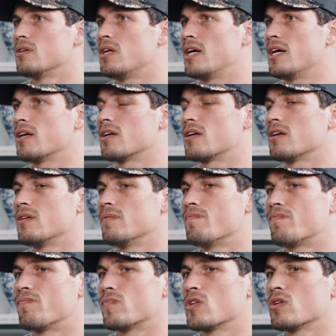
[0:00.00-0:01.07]
Like
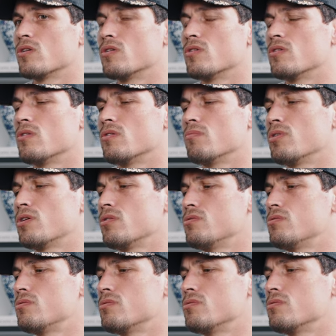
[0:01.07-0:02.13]
interesting,
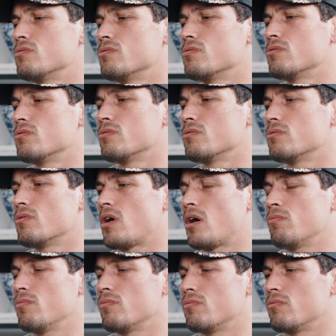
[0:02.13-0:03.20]
because
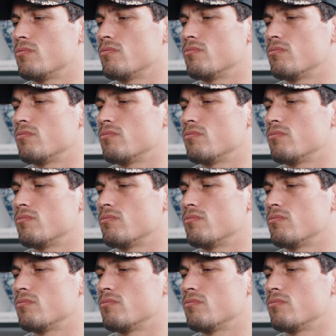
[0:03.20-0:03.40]
um,